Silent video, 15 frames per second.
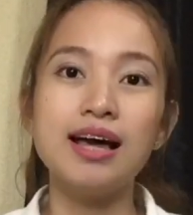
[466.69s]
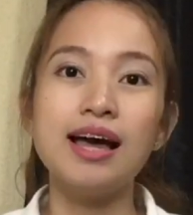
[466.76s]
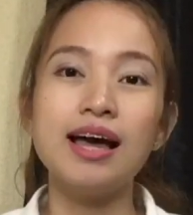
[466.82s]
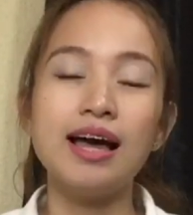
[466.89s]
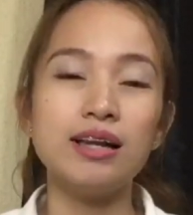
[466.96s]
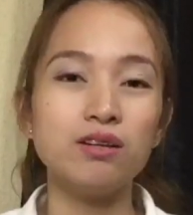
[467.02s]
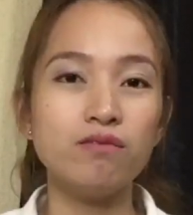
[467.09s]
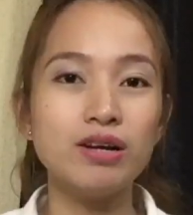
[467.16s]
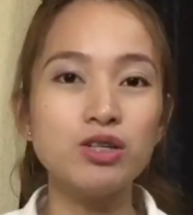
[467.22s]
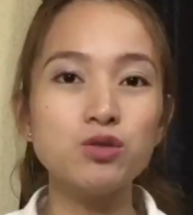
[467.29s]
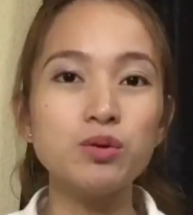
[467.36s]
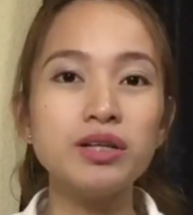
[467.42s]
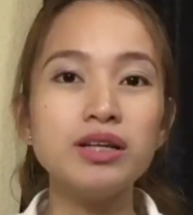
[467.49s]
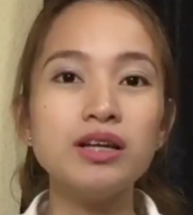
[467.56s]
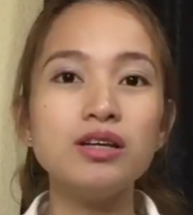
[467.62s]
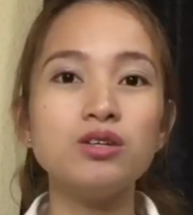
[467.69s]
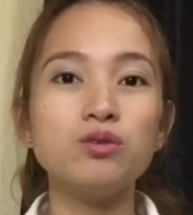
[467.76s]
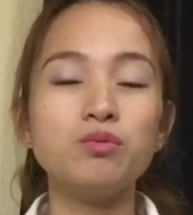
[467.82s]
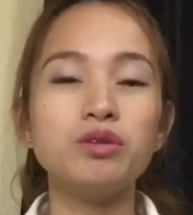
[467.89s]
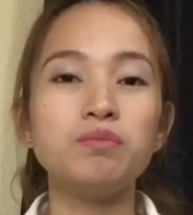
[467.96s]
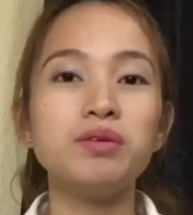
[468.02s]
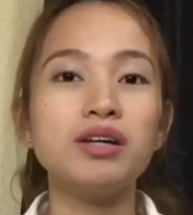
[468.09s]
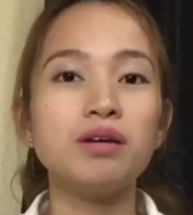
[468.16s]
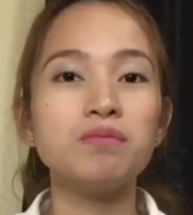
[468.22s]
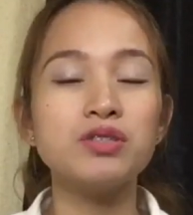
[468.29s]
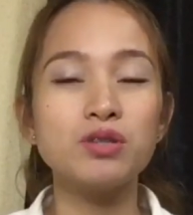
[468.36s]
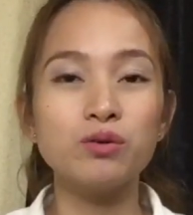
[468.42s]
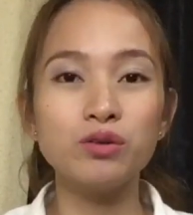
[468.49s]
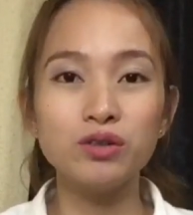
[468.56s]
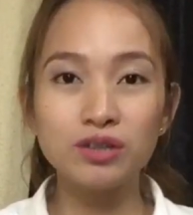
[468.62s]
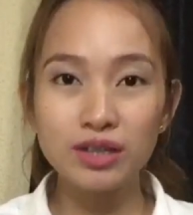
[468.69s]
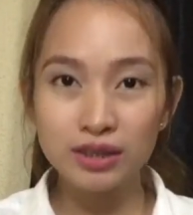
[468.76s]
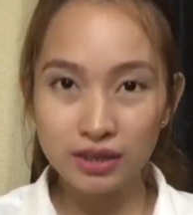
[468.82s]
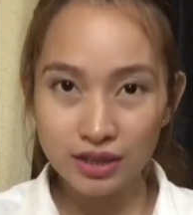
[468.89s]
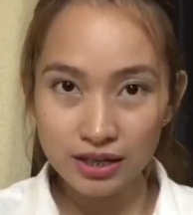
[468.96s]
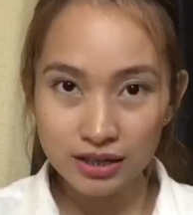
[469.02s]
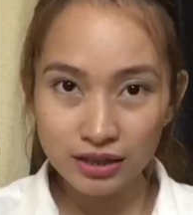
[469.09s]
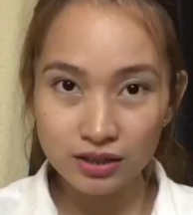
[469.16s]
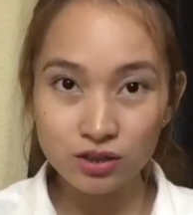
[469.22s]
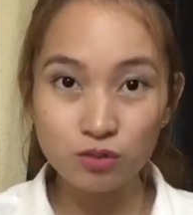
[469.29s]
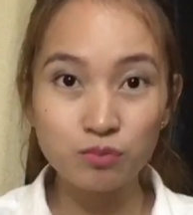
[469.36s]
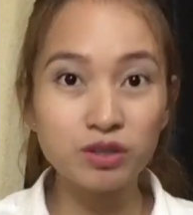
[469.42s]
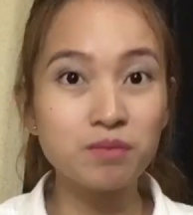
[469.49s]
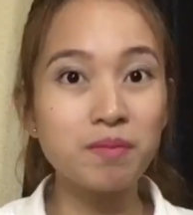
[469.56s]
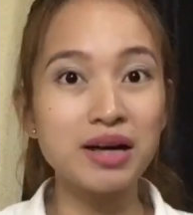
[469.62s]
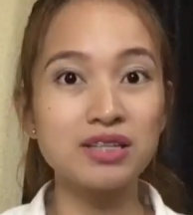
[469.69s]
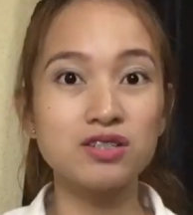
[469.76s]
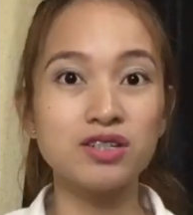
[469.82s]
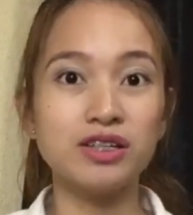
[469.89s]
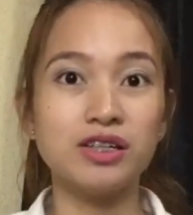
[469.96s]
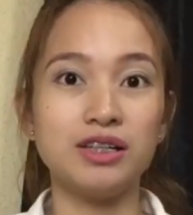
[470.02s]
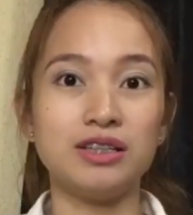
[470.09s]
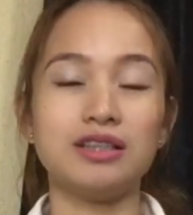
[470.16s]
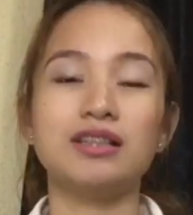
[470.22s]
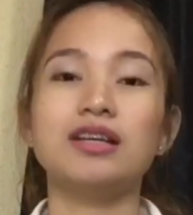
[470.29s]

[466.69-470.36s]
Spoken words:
And eventually, you would become so good at it, you would master it.